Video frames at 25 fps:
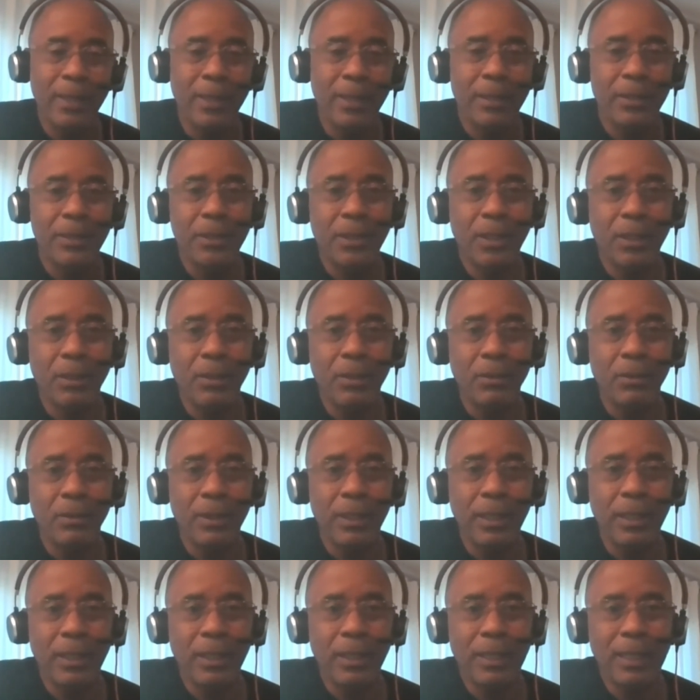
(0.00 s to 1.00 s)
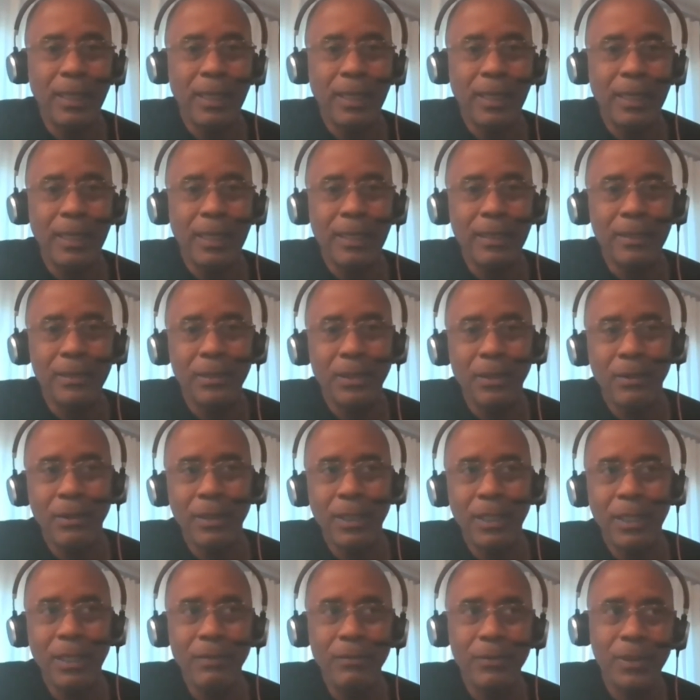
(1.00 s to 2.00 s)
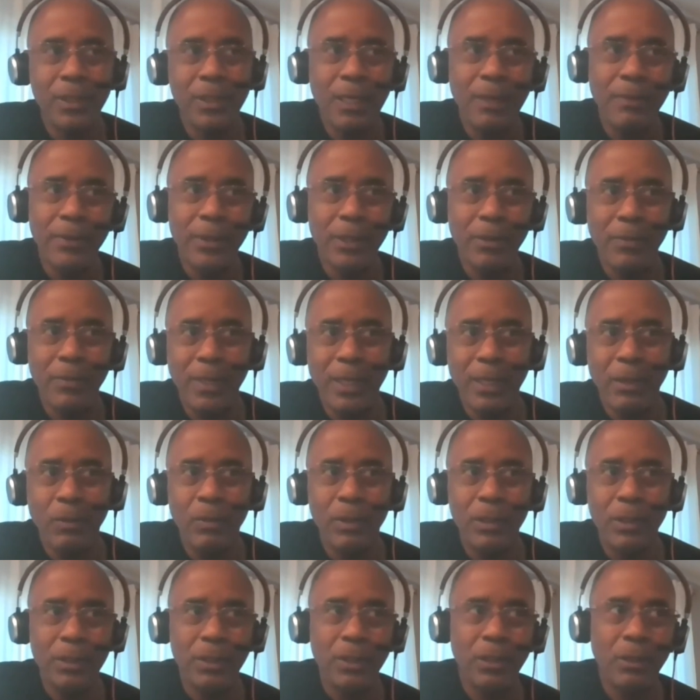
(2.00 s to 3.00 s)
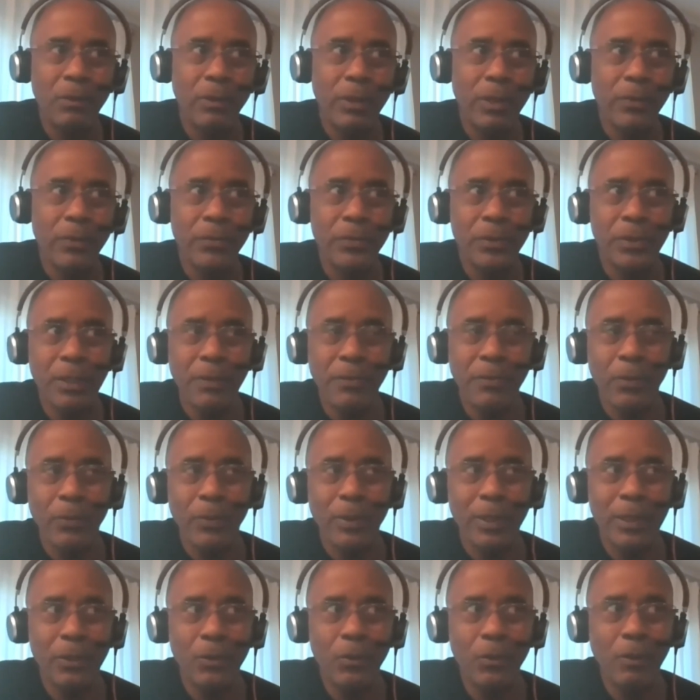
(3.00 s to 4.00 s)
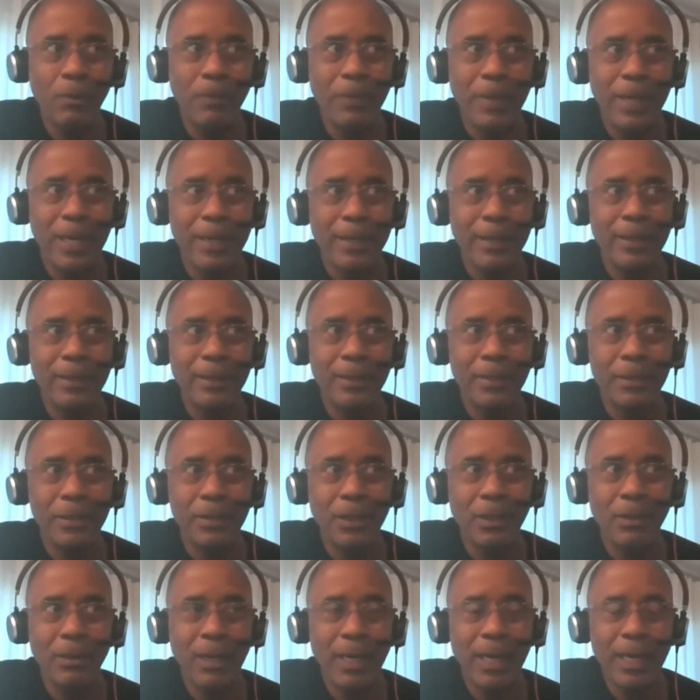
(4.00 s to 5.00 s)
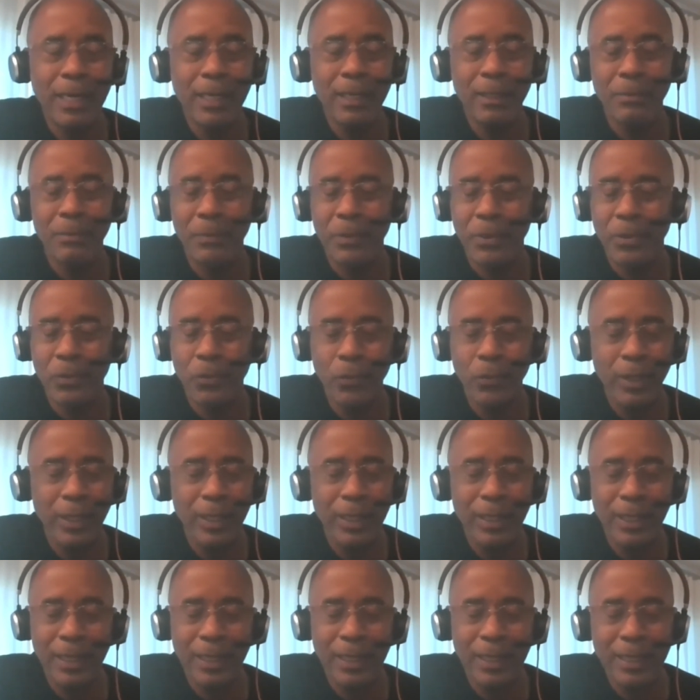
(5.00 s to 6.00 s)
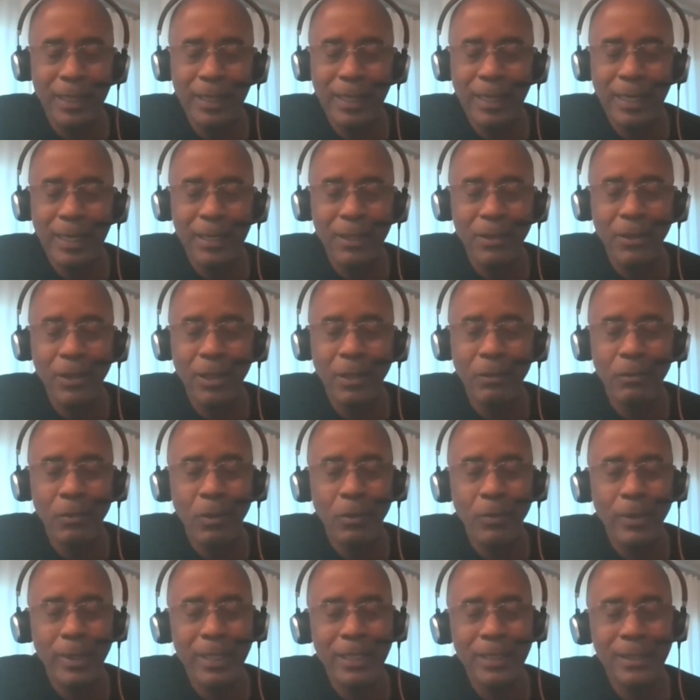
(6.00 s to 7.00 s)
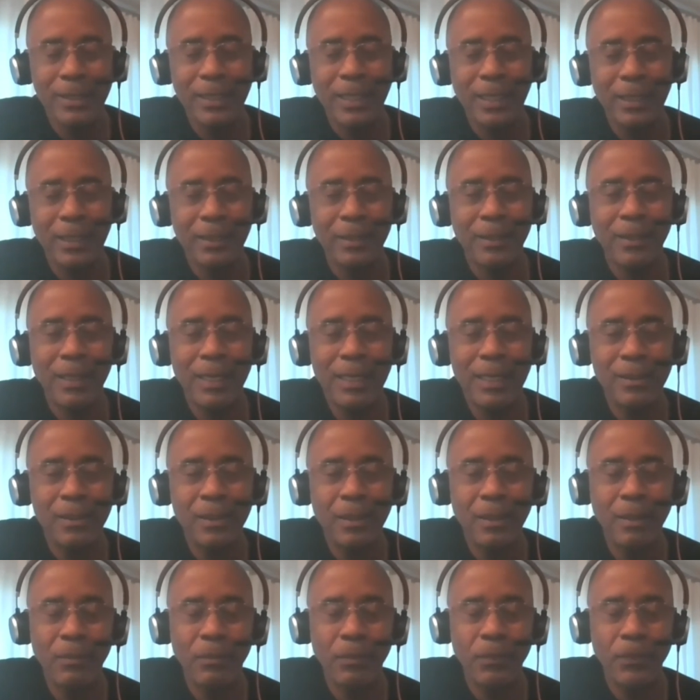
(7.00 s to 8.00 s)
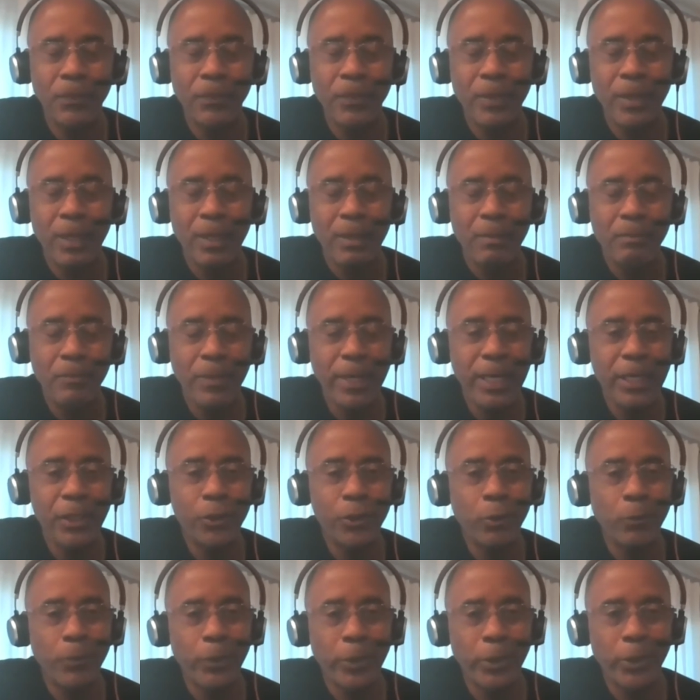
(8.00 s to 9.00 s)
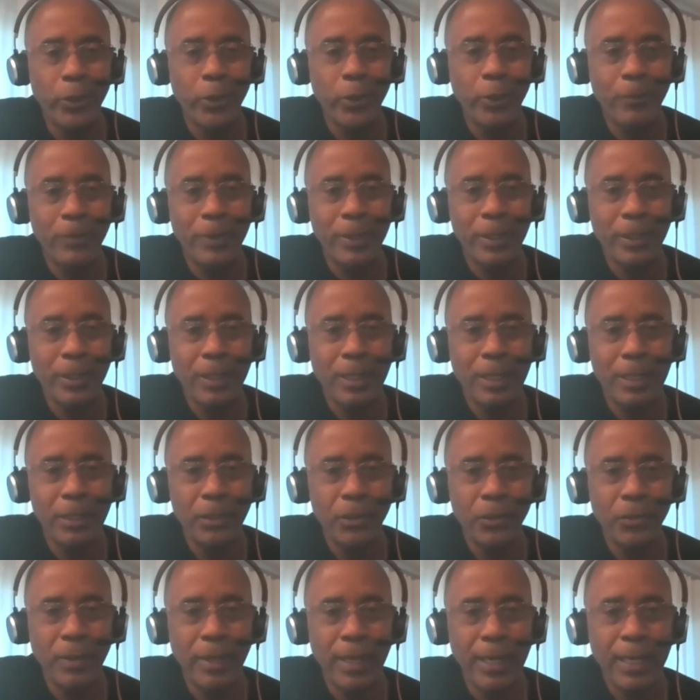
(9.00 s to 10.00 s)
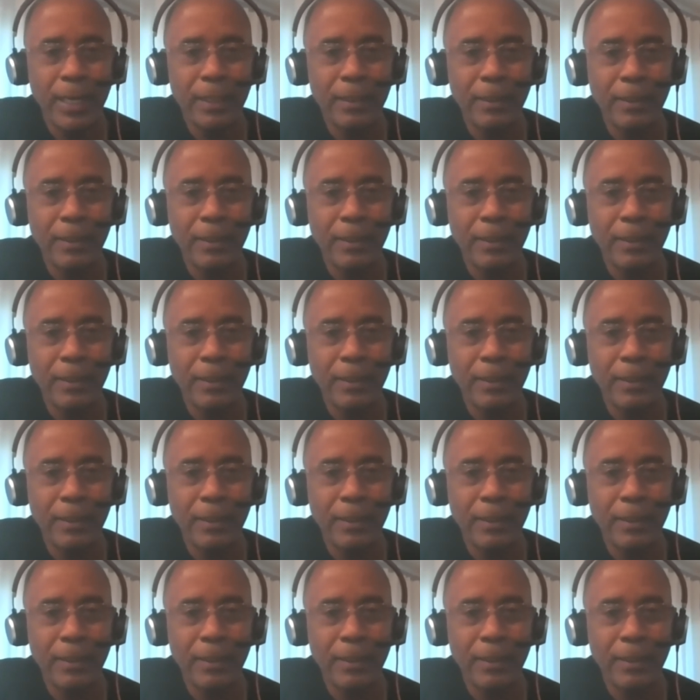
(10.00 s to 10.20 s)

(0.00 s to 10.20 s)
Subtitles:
So, so he was coming to me and wanted to know whether there was something we could do about it. And so I had been reading, and I thought, well, wait a second, that's a major procurement contract.